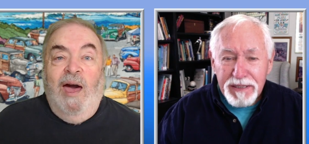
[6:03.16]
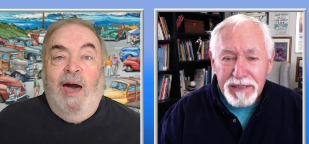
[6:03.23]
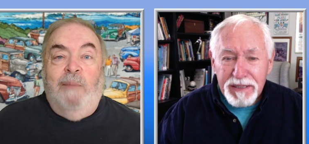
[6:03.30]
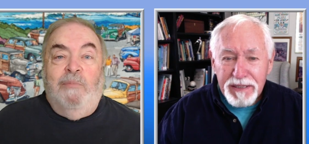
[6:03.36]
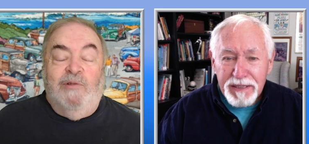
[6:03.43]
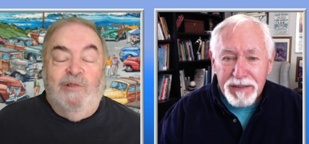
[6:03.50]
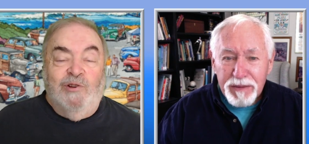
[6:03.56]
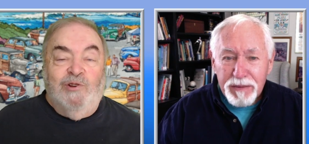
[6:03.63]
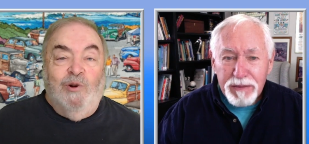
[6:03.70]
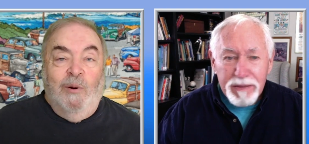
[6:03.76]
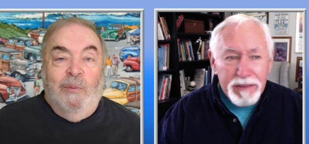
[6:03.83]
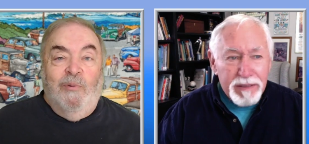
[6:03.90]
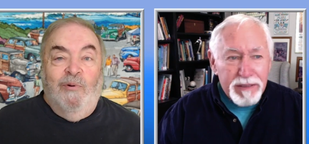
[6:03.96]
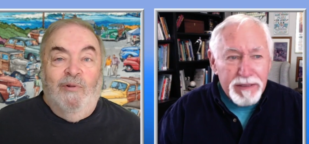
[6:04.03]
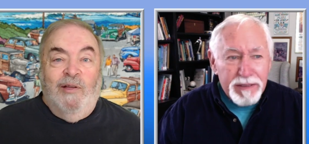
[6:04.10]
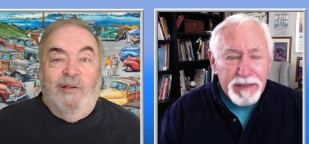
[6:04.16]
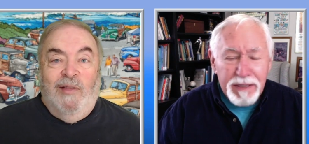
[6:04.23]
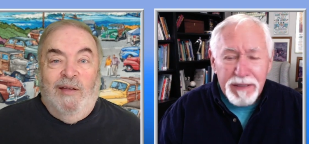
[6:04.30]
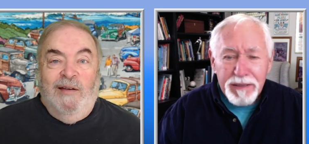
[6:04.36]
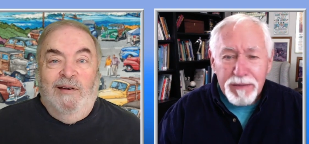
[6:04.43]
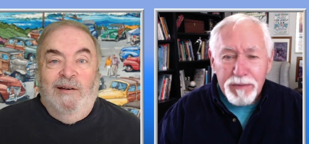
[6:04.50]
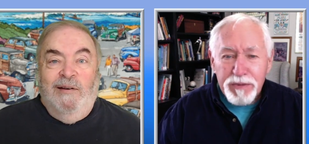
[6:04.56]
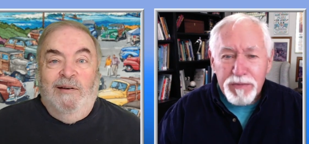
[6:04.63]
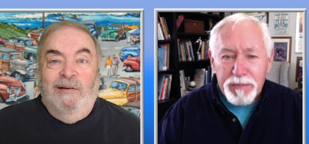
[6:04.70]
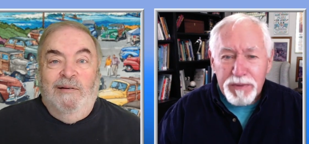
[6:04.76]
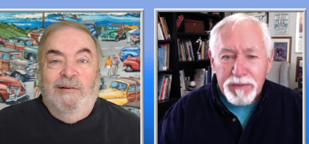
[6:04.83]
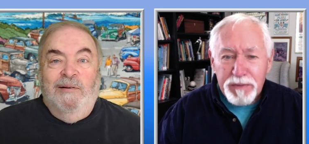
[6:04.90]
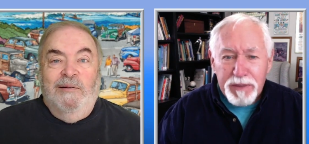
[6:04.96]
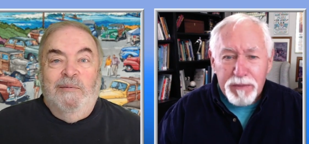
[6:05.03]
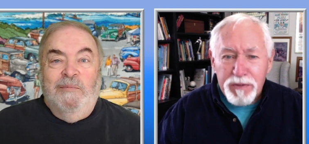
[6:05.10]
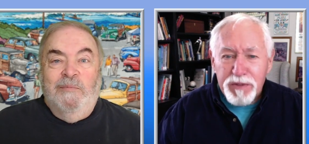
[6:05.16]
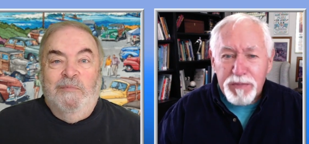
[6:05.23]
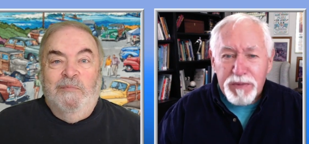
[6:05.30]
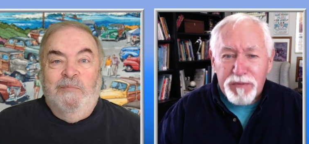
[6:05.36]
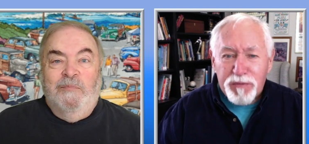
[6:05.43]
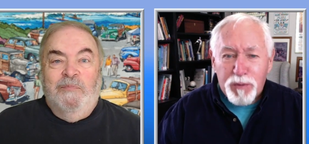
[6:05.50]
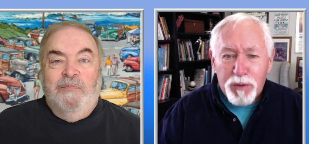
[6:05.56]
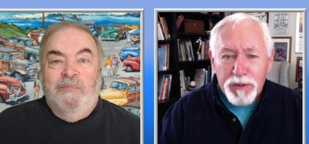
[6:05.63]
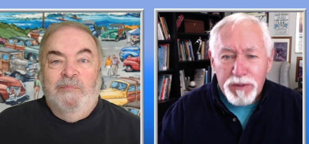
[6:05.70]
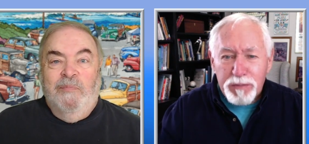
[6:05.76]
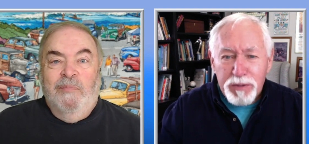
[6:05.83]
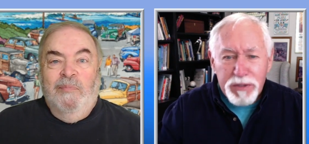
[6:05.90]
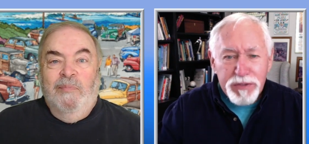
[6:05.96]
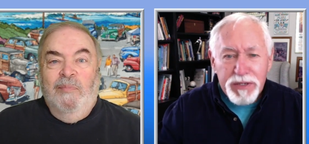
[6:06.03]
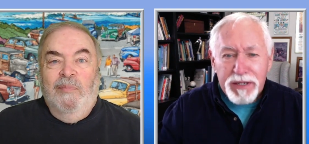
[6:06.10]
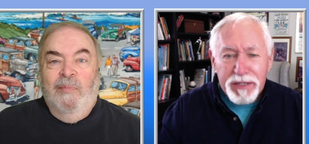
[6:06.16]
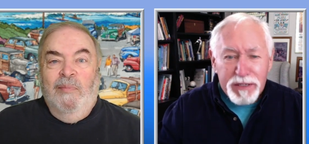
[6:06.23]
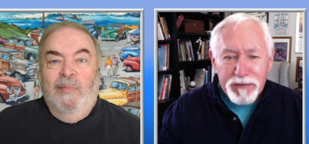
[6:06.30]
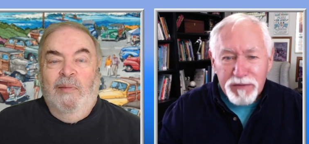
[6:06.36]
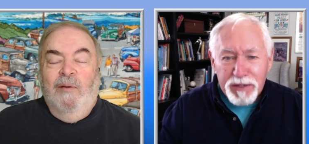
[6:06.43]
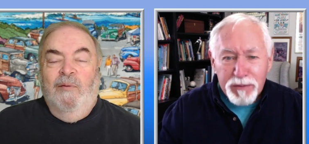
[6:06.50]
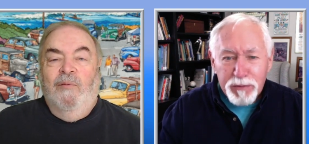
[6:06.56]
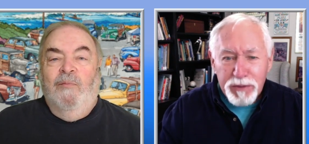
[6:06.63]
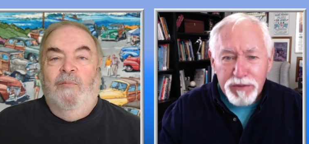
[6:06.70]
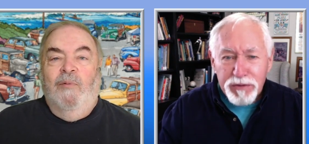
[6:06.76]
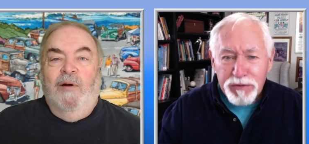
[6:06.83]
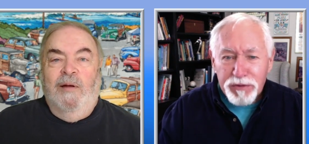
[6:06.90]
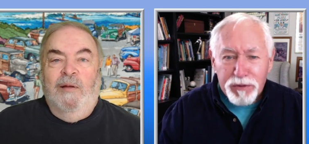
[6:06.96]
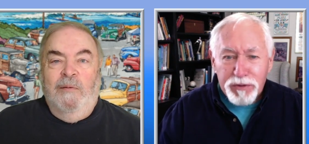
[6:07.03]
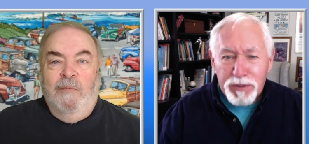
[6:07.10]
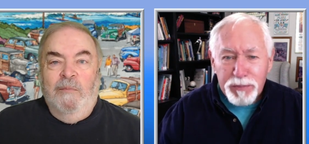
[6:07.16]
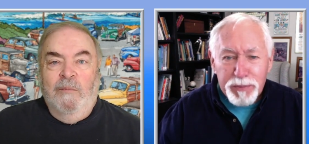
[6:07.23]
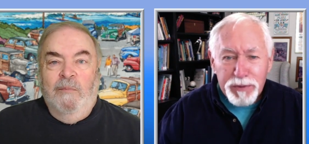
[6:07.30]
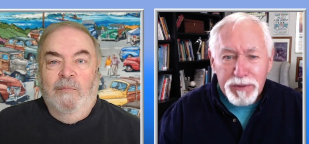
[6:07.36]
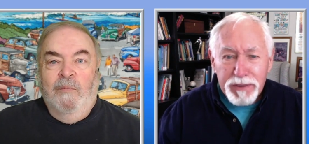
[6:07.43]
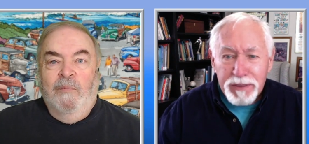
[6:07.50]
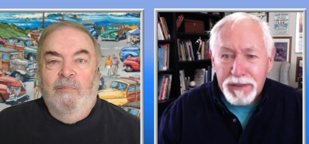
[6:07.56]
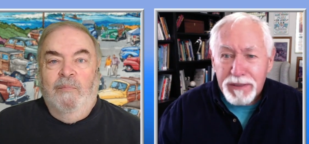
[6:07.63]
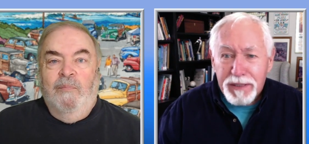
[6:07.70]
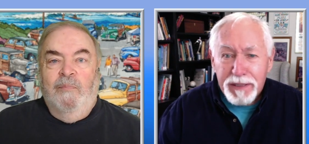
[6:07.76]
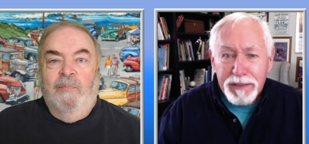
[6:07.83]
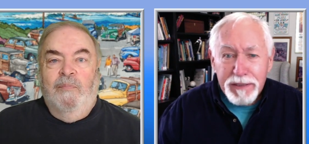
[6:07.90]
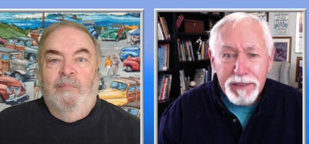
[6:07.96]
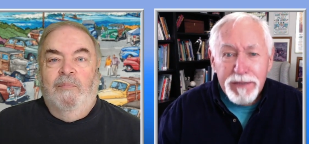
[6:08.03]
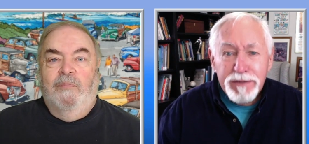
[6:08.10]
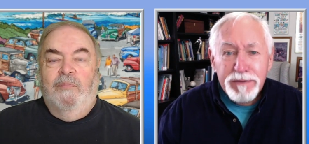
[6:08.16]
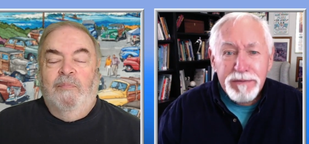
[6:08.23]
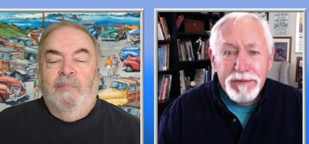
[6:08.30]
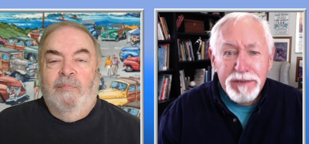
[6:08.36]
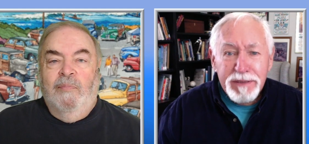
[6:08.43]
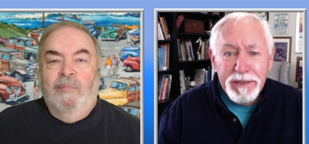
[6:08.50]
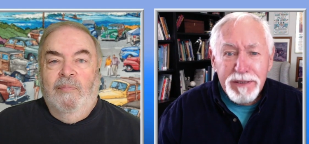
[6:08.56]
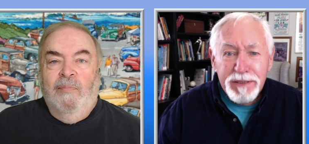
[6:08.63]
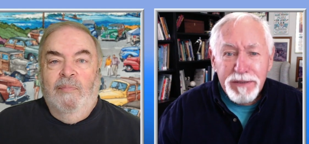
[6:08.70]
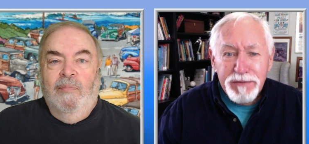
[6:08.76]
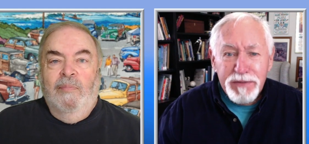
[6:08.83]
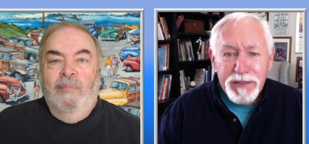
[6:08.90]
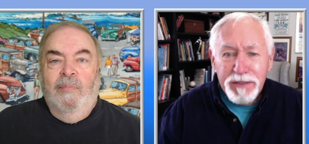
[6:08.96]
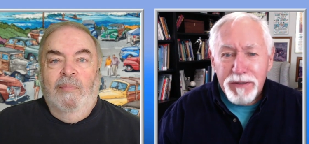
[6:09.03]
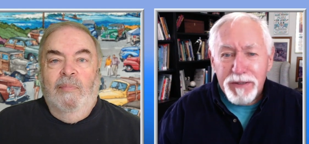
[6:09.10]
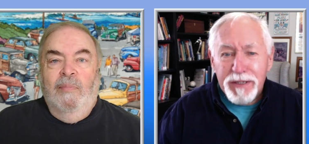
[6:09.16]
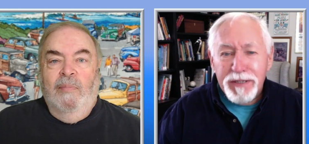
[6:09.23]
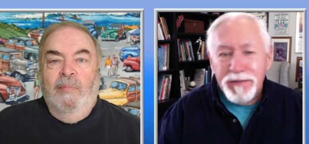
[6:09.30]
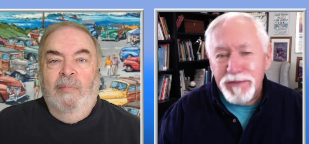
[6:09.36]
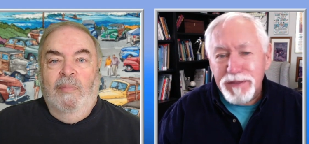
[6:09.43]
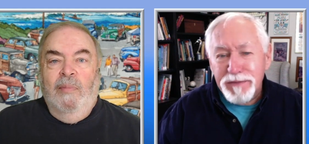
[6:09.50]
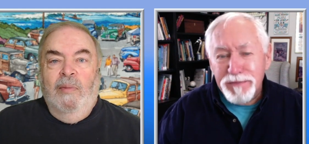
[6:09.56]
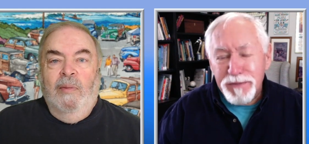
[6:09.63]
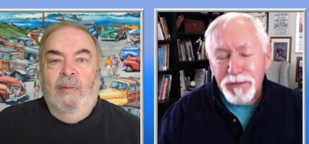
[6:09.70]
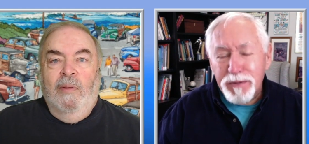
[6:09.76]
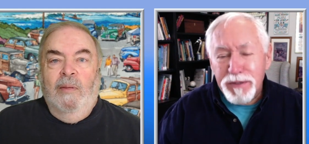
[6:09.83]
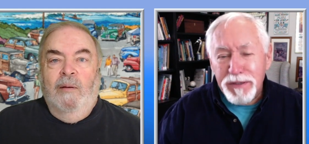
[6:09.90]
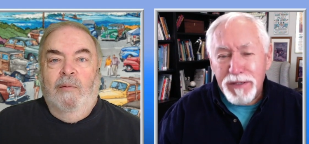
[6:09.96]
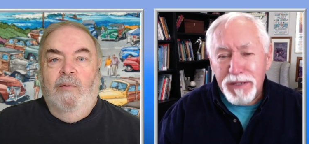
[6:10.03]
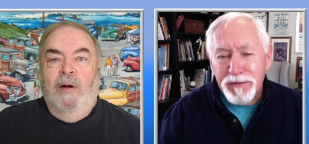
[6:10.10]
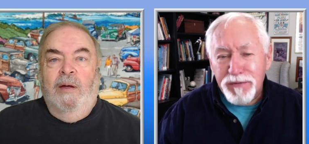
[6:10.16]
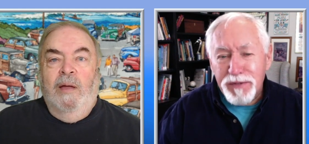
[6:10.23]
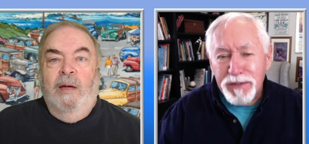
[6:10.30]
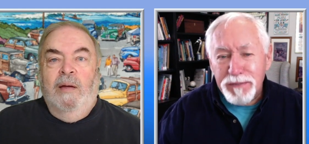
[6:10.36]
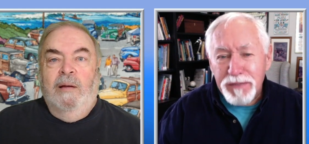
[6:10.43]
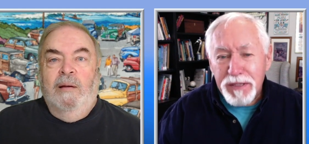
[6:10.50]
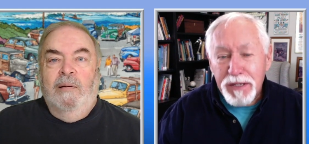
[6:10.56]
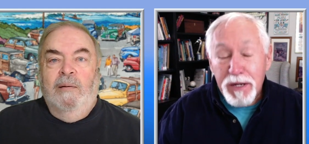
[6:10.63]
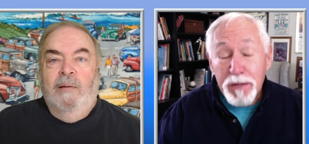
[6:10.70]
Speaker 1: happened to show up early that yeah, it was
Speaker 2: be, it was before the book signing event. Right. We just showed up early and got another uh, another video out of it. It was right. a lot of fun.